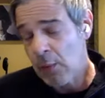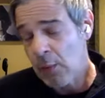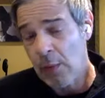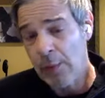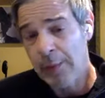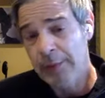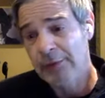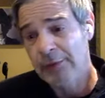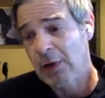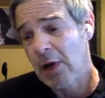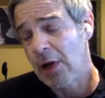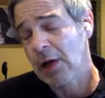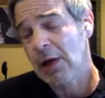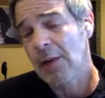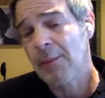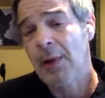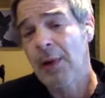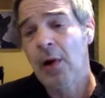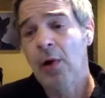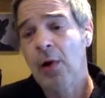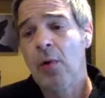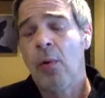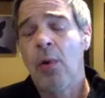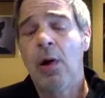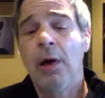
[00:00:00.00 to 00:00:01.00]
when we talk
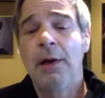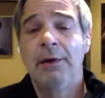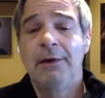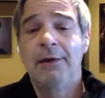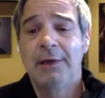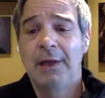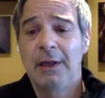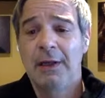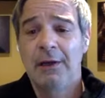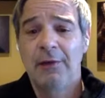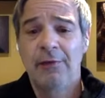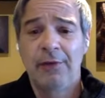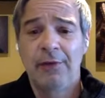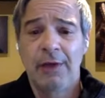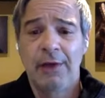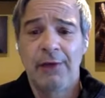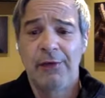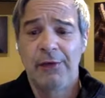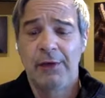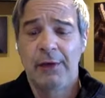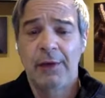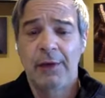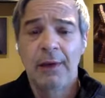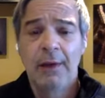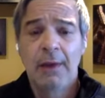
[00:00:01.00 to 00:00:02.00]
about quantitative
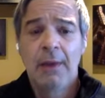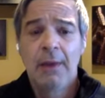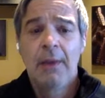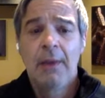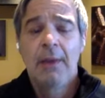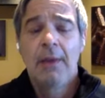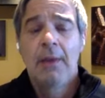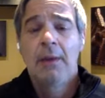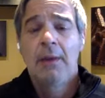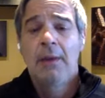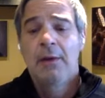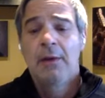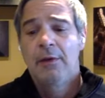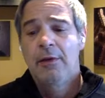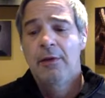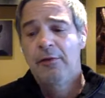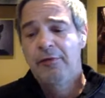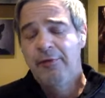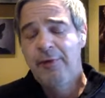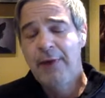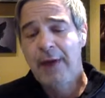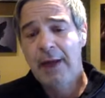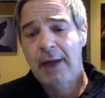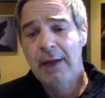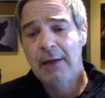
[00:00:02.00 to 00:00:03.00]
easing, the
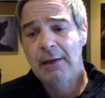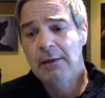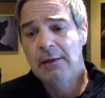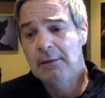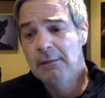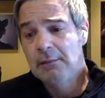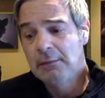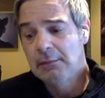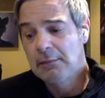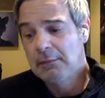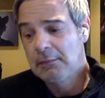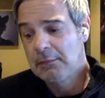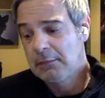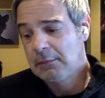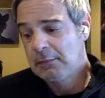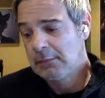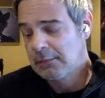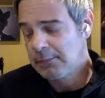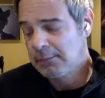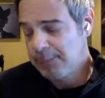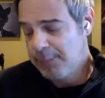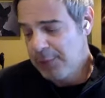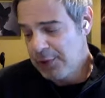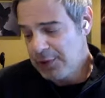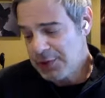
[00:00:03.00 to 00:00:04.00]
Fed
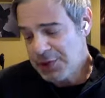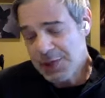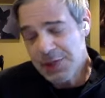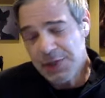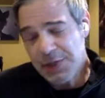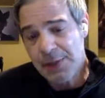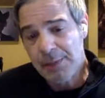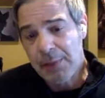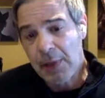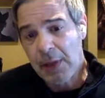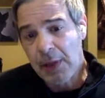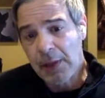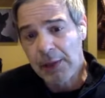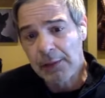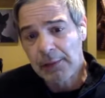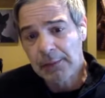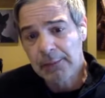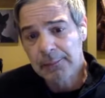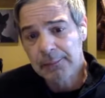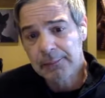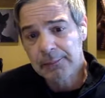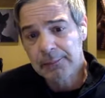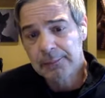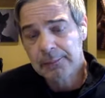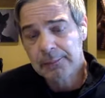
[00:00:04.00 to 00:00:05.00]
pushes a
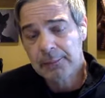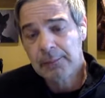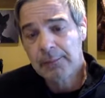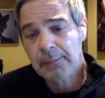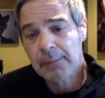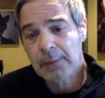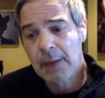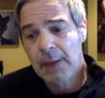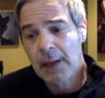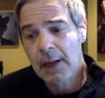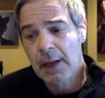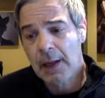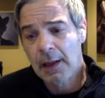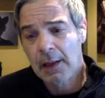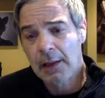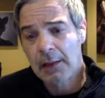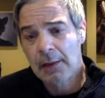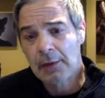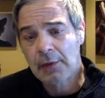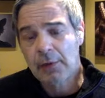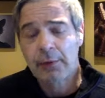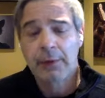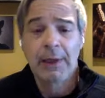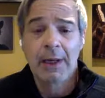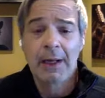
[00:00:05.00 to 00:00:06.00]
button
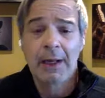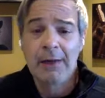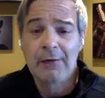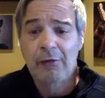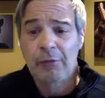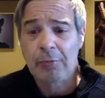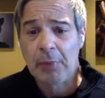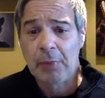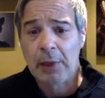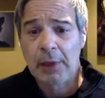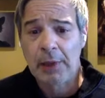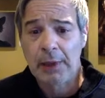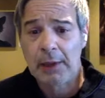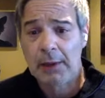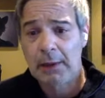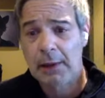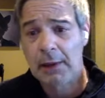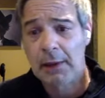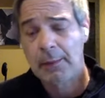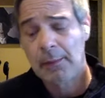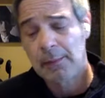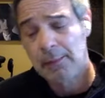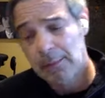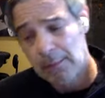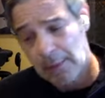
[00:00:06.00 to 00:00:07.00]
and creates money.
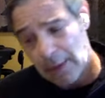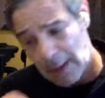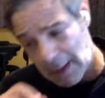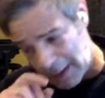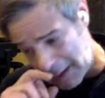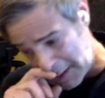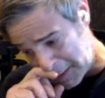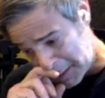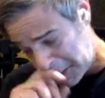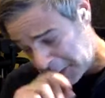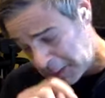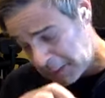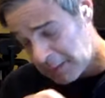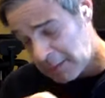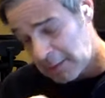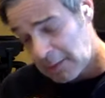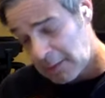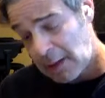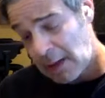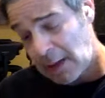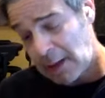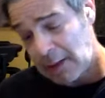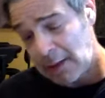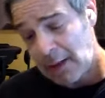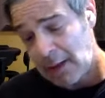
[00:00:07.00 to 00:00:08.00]
And at,
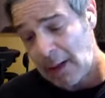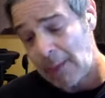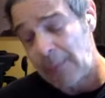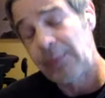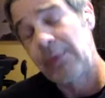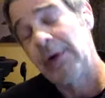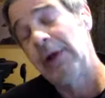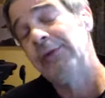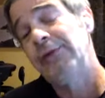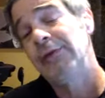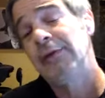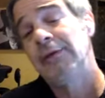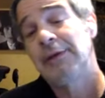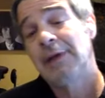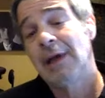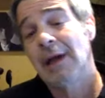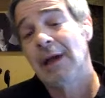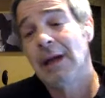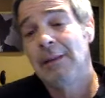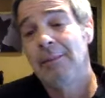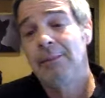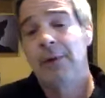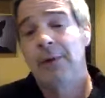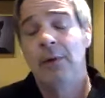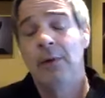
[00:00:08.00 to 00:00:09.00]
at, at present
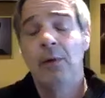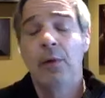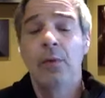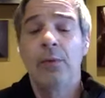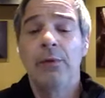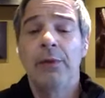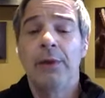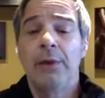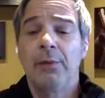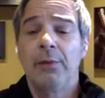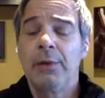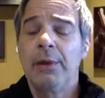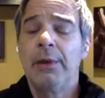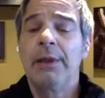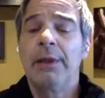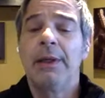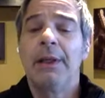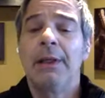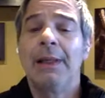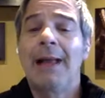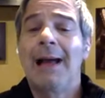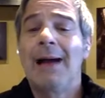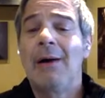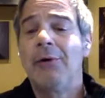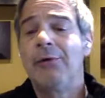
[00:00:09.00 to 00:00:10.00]
time, they're only really
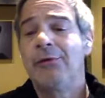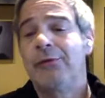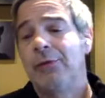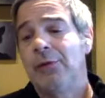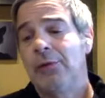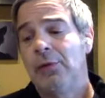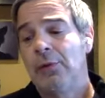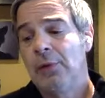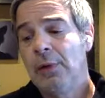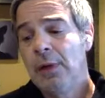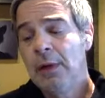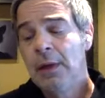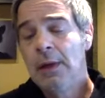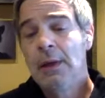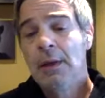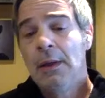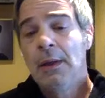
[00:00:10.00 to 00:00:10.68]
allowed to